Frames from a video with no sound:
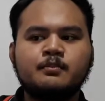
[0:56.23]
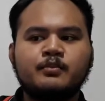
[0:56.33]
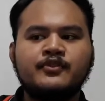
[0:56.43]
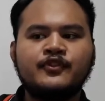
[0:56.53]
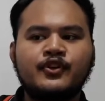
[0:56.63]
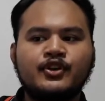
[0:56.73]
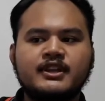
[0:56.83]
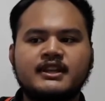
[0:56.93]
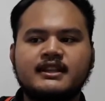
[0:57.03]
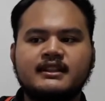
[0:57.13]
before
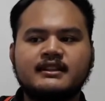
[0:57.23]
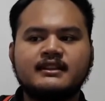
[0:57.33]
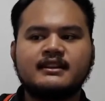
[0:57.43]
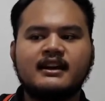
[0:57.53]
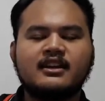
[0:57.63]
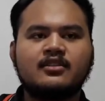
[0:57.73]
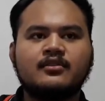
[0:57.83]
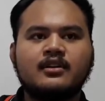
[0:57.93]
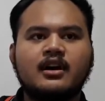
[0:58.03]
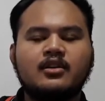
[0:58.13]
it got
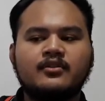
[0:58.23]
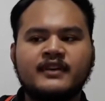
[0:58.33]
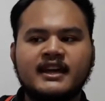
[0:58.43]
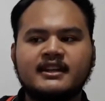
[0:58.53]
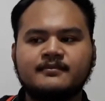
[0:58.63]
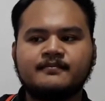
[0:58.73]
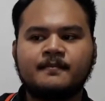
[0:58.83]
out of hand.